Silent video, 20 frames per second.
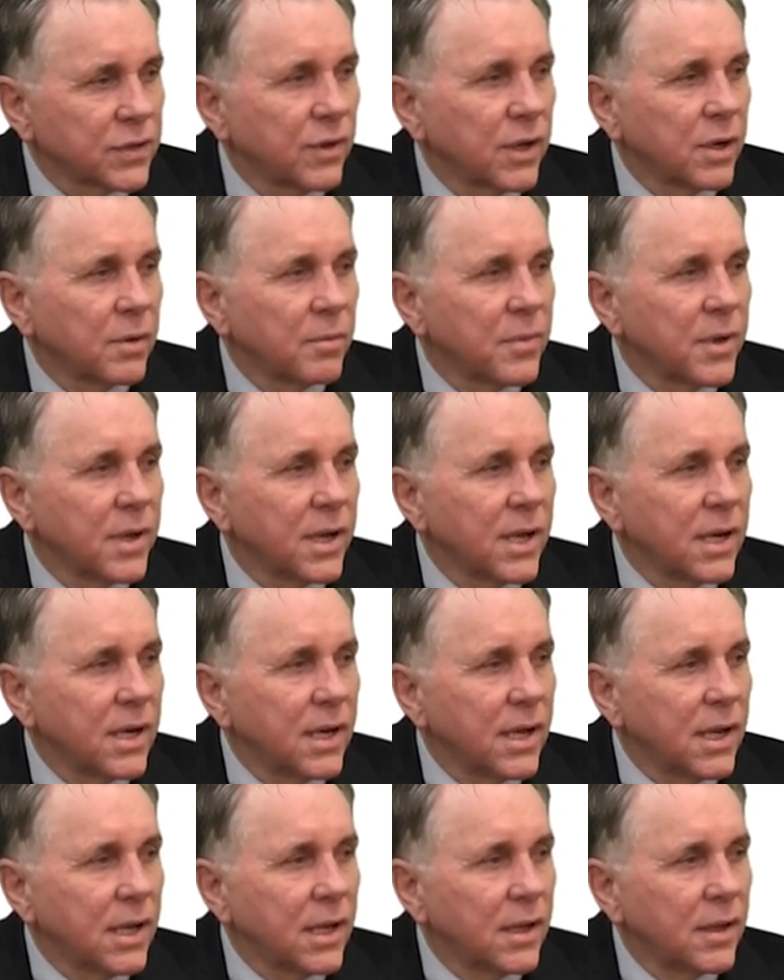
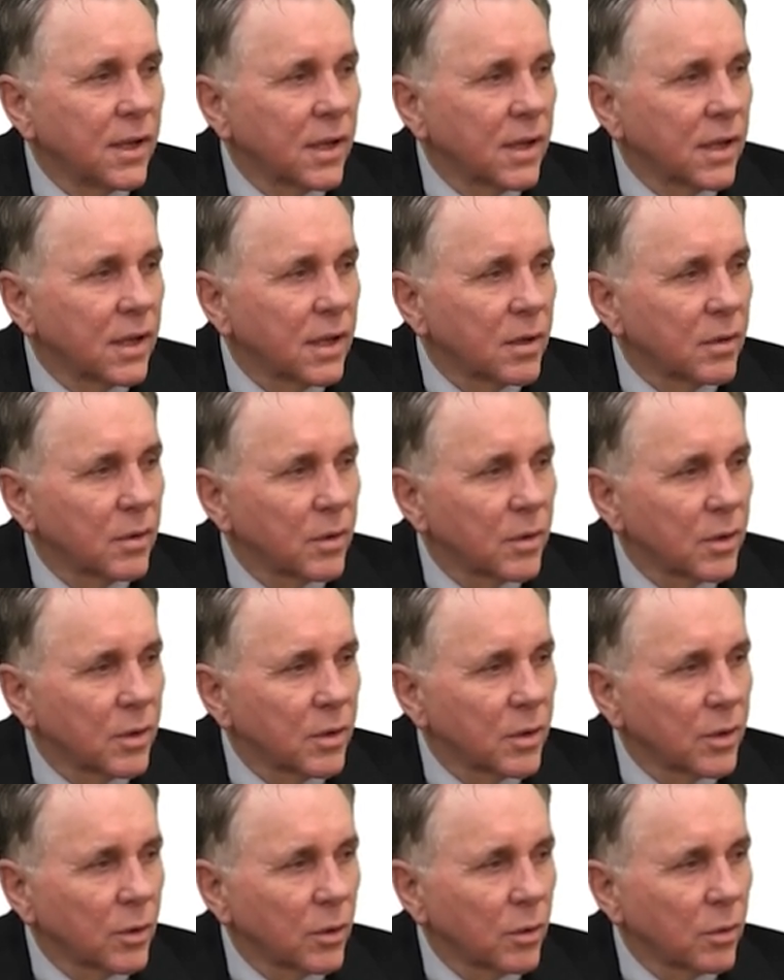in the
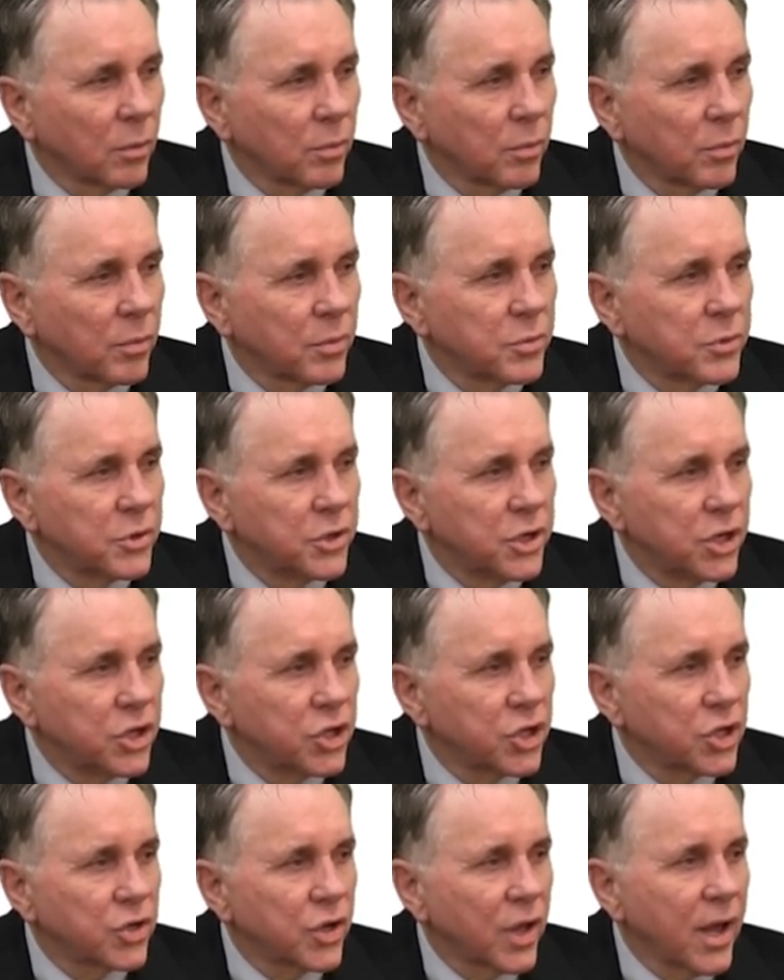little
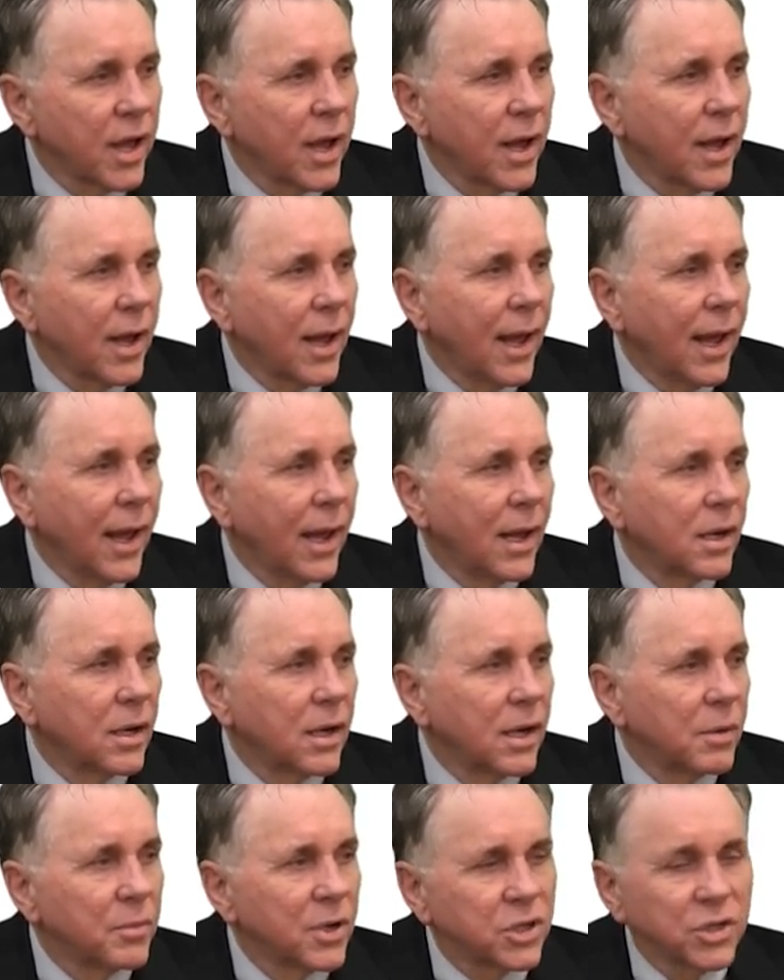dish there
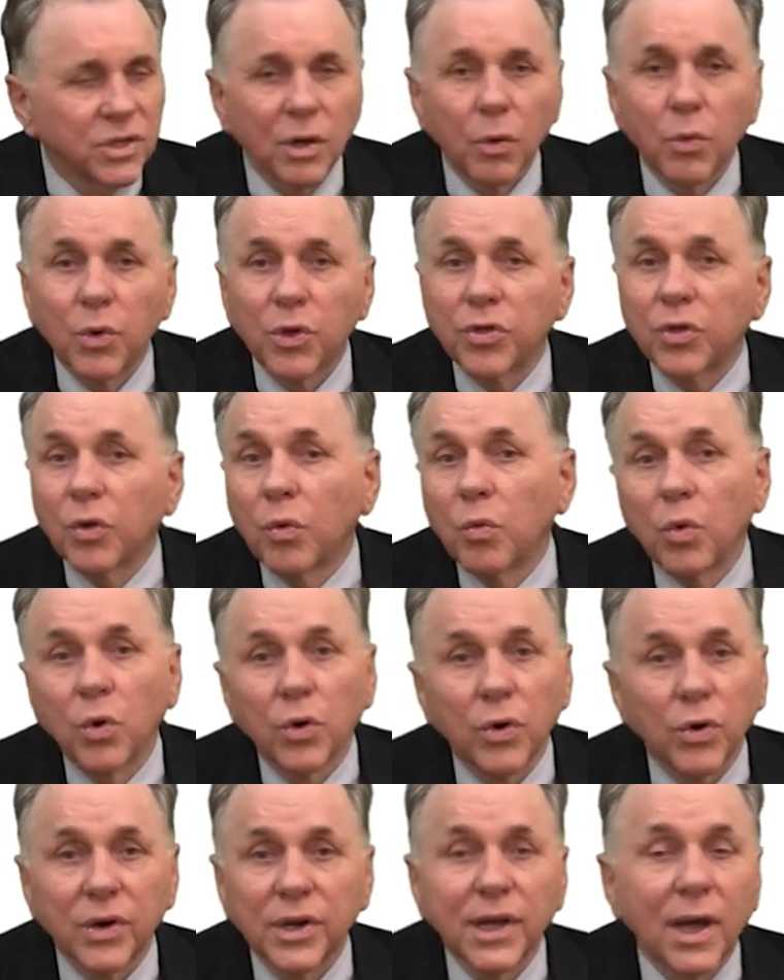and mixed it with the
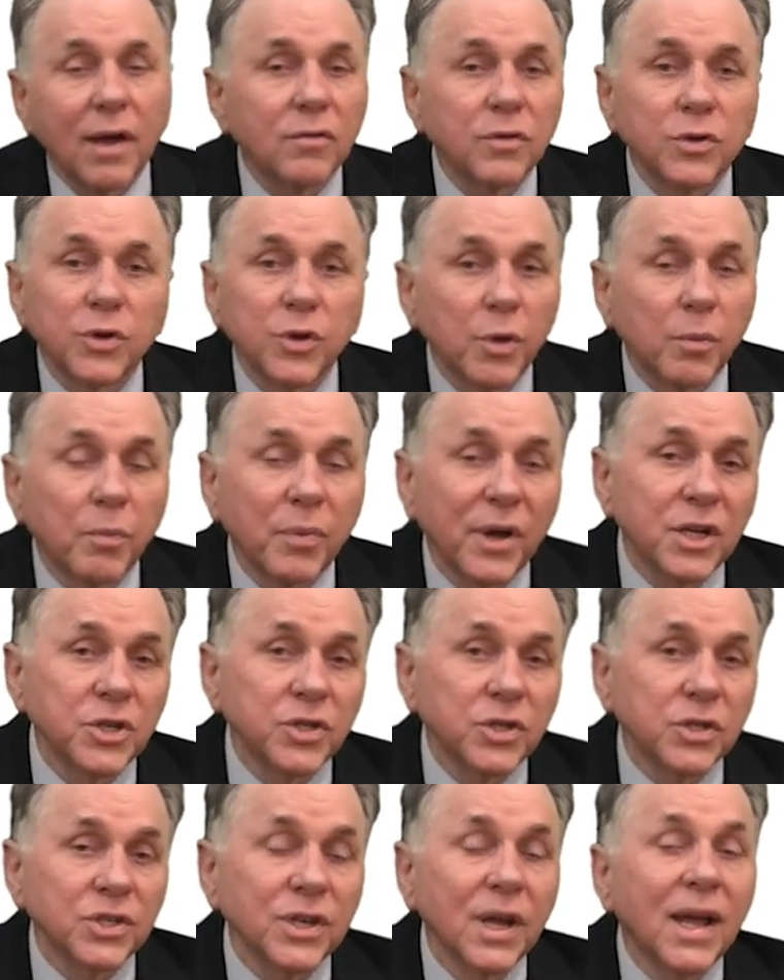water and gave it to the
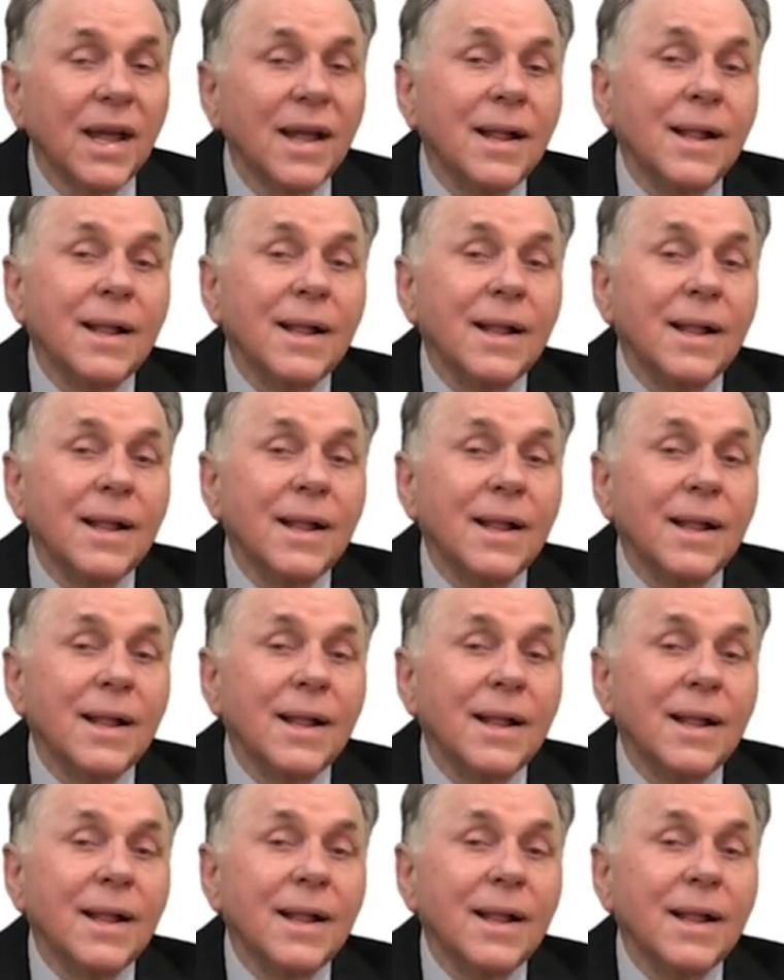patients.